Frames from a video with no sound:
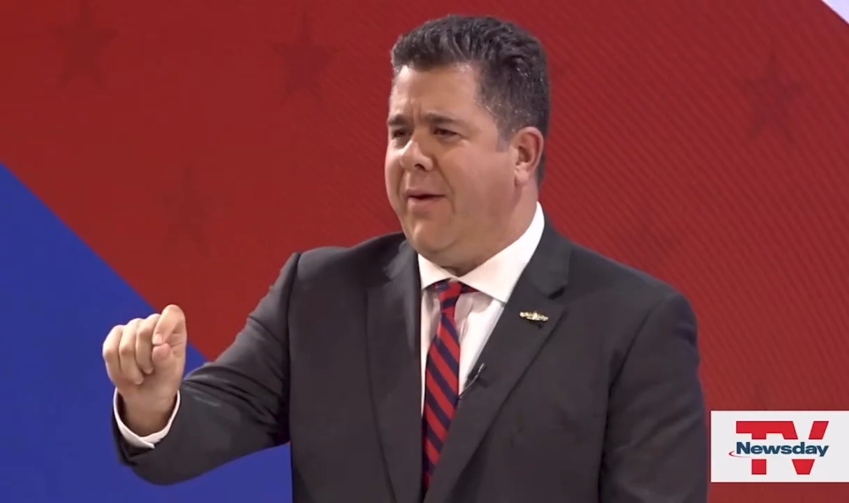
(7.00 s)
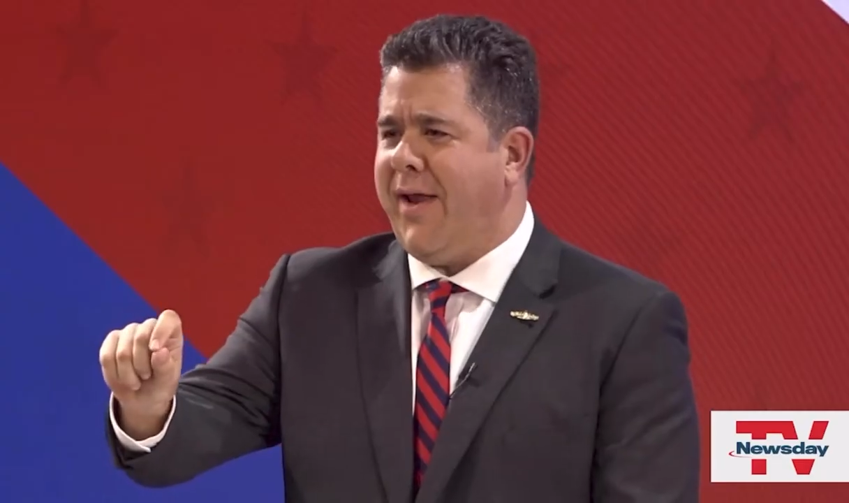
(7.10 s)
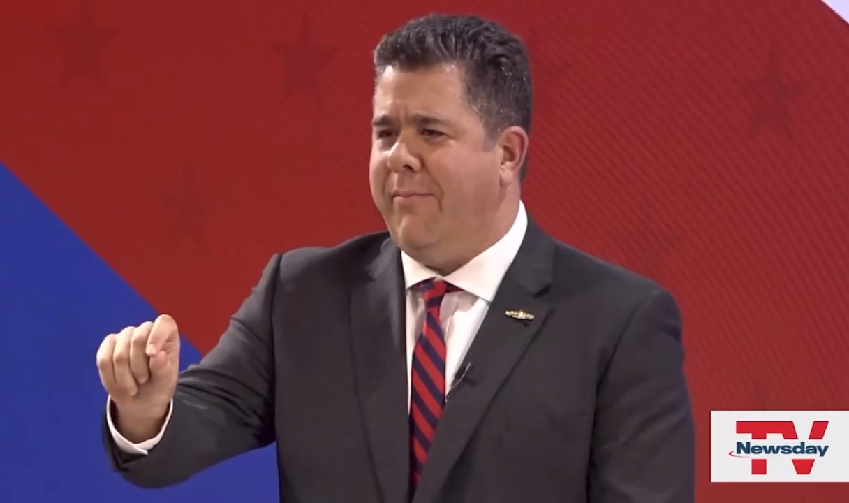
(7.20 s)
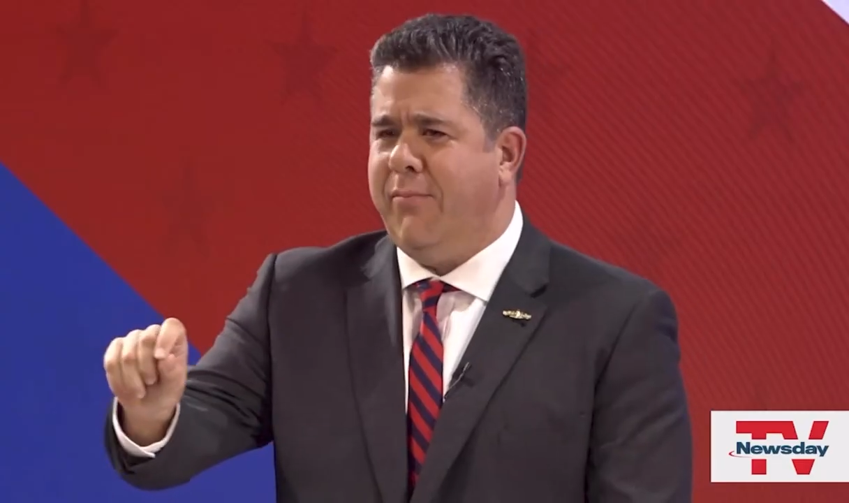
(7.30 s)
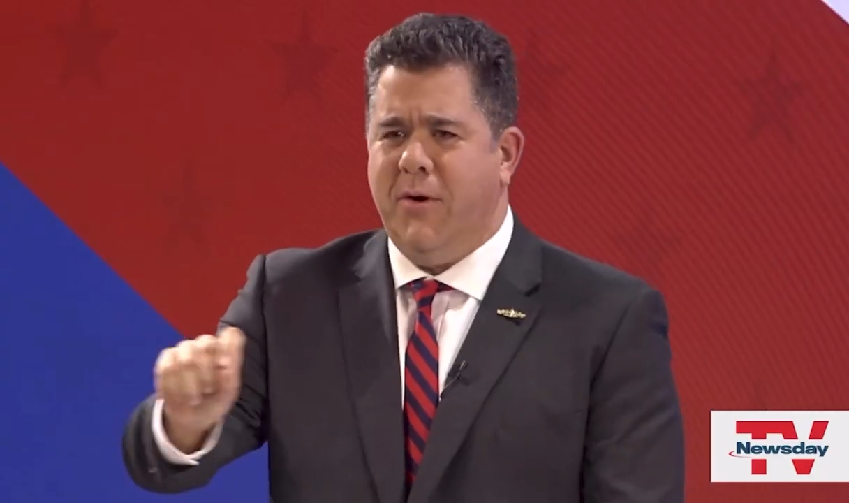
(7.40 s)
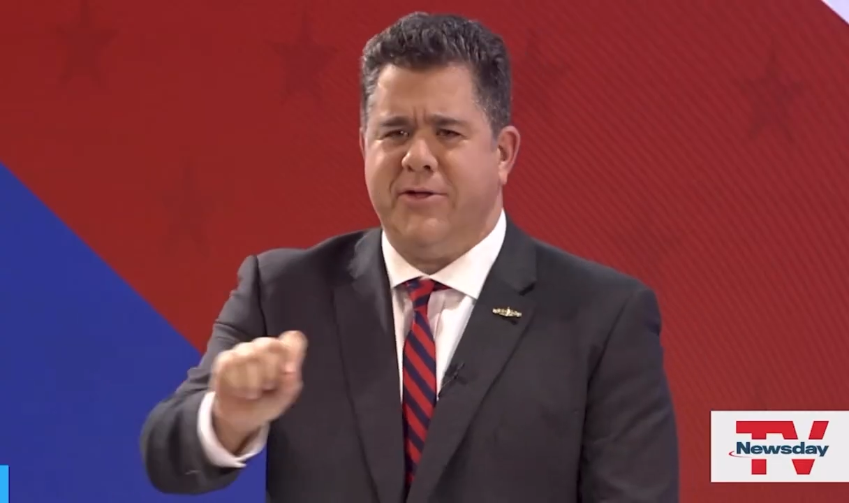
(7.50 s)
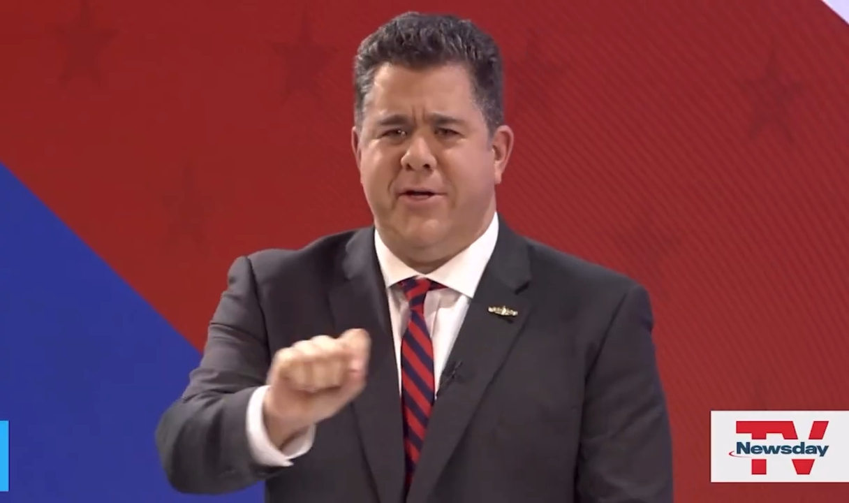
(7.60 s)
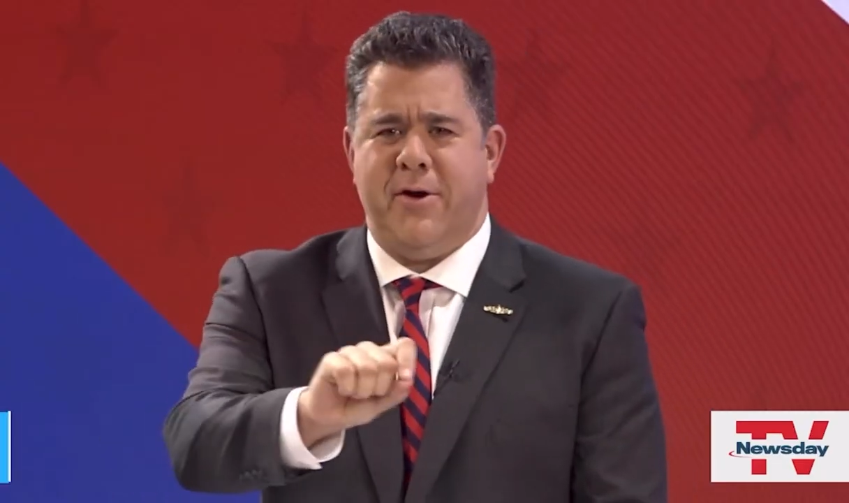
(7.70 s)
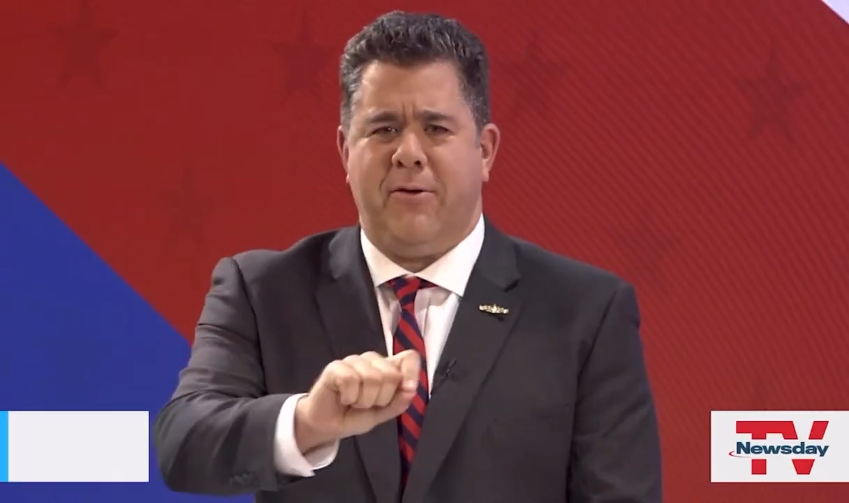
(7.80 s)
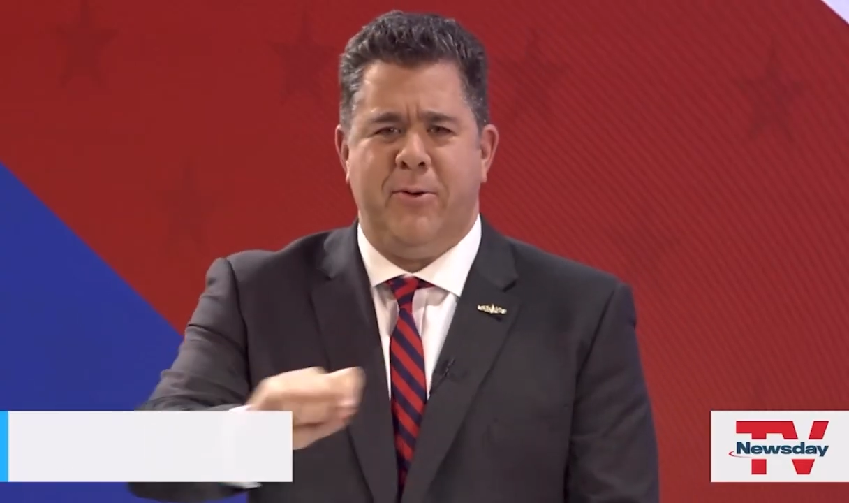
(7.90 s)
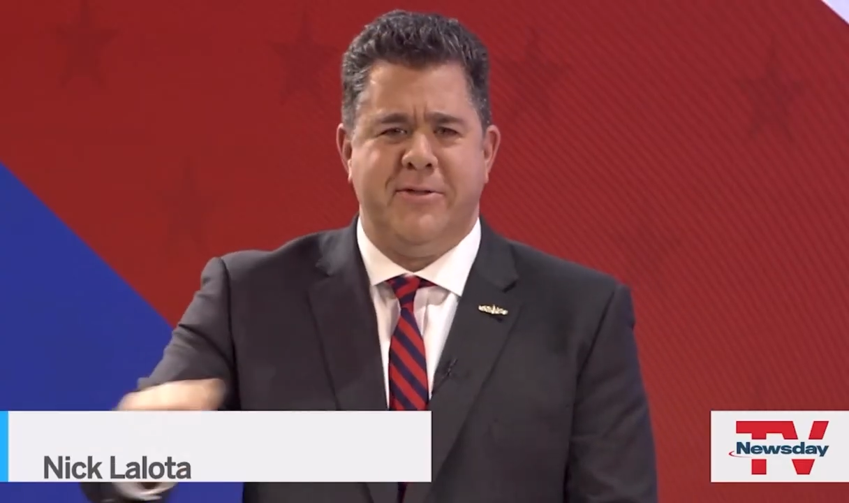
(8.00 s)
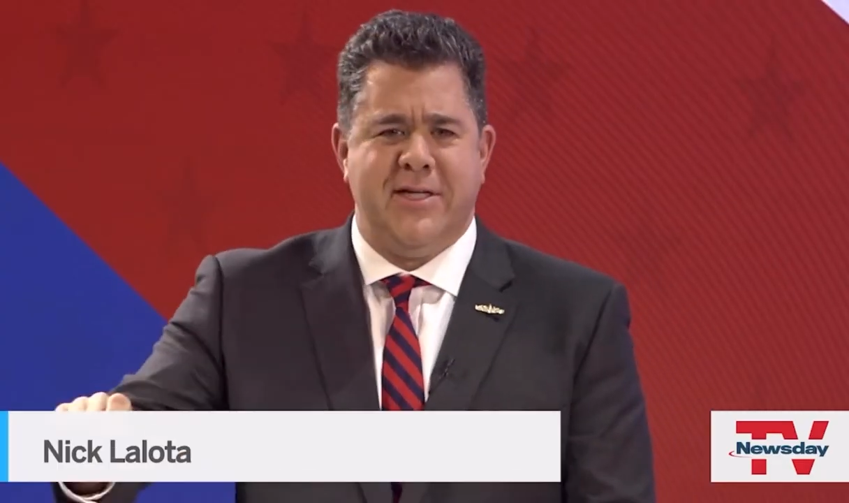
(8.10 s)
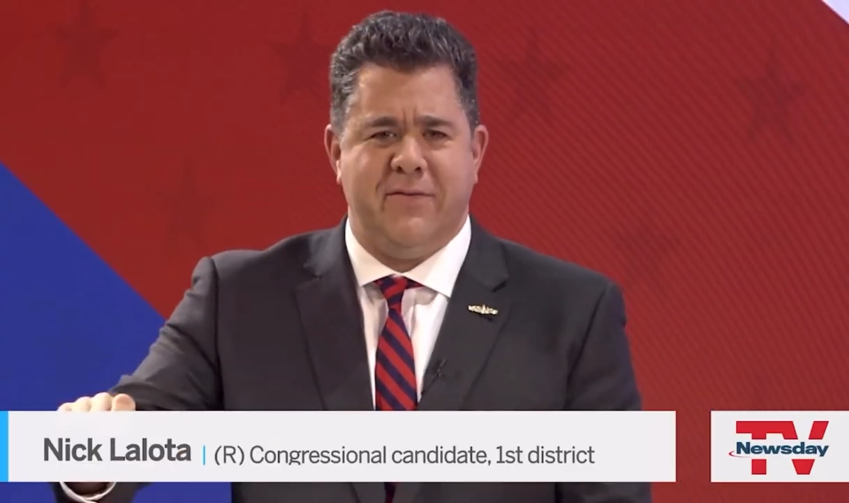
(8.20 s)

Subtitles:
about abortion, and you're losing